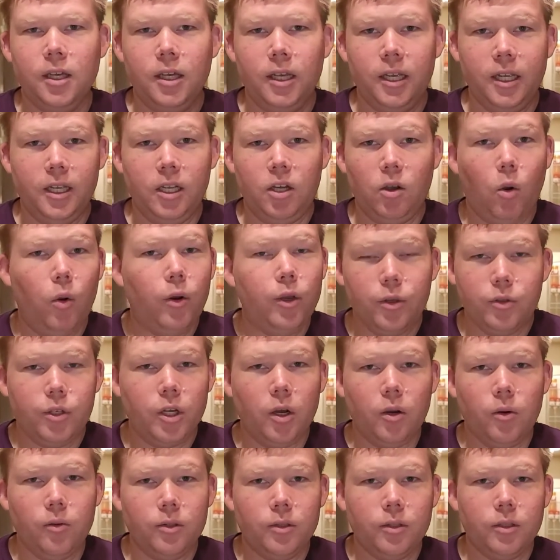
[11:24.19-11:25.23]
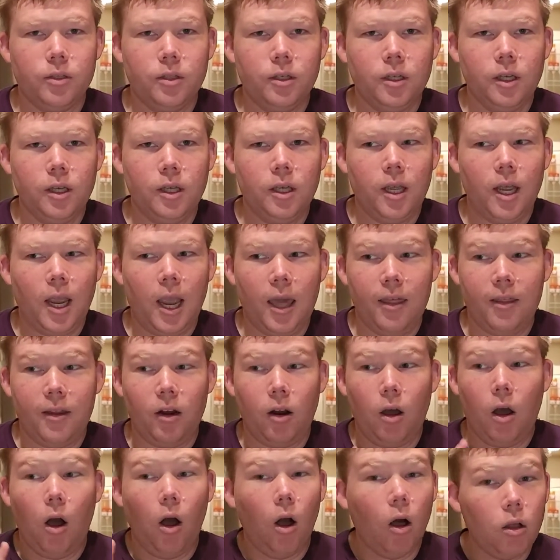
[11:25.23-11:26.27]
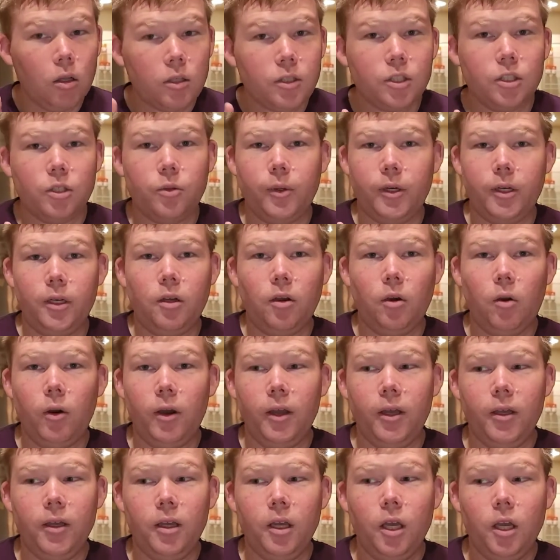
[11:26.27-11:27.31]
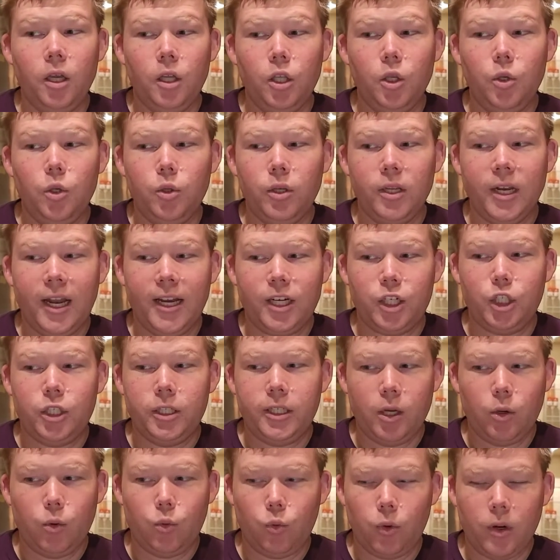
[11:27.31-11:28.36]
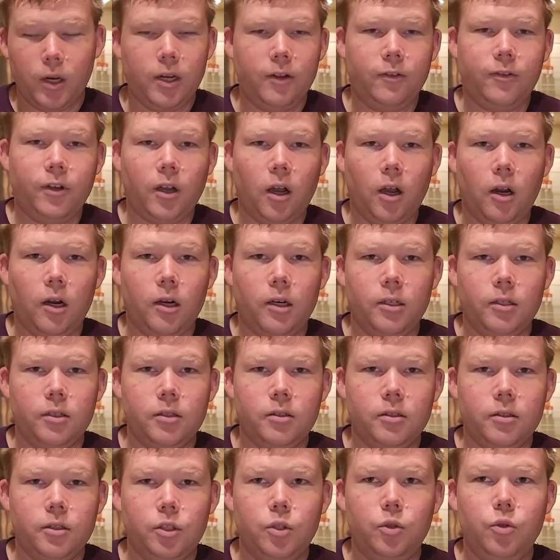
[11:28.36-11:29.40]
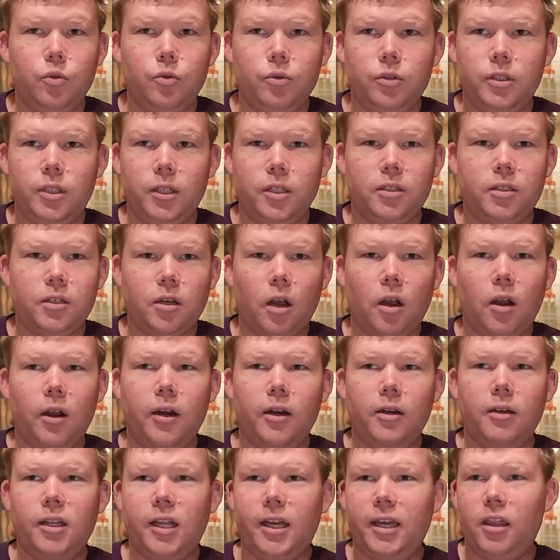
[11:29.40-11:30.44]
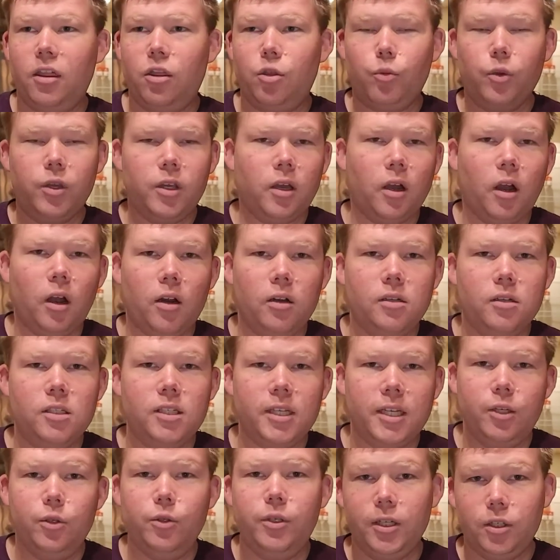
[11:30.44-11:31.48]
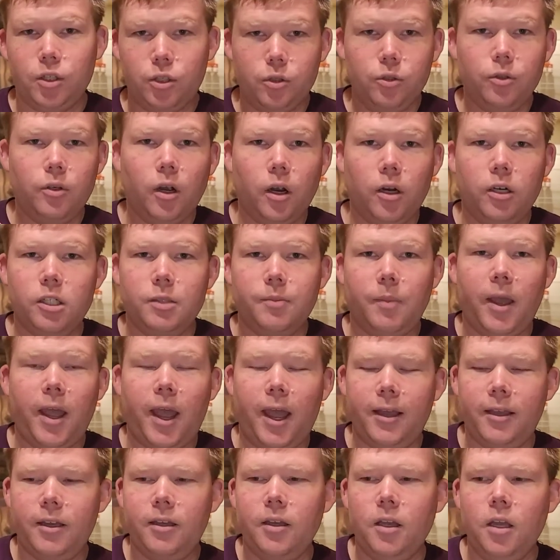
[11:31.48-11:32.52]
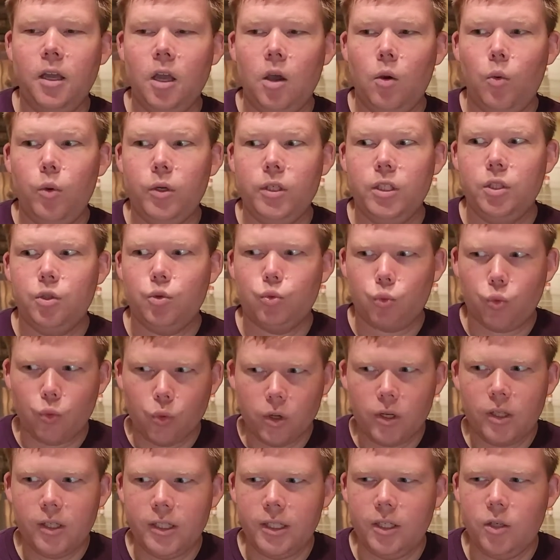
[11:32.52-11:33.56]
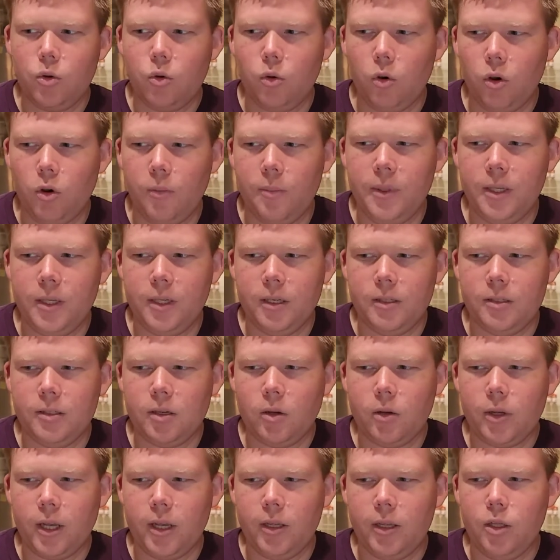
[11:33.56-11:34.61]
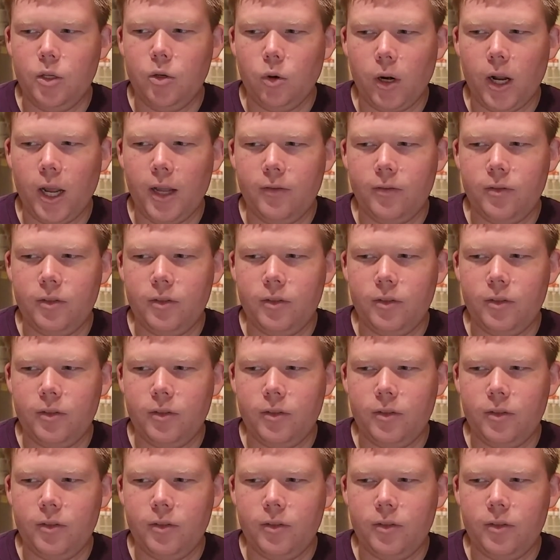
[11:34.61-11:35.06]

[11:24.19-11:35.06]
In Koi, you don't. And then also in Koi, you can actually get rid of cards. You discard like 3 cards and you get 2 cards back, which is really cool because, okay, you don't have to.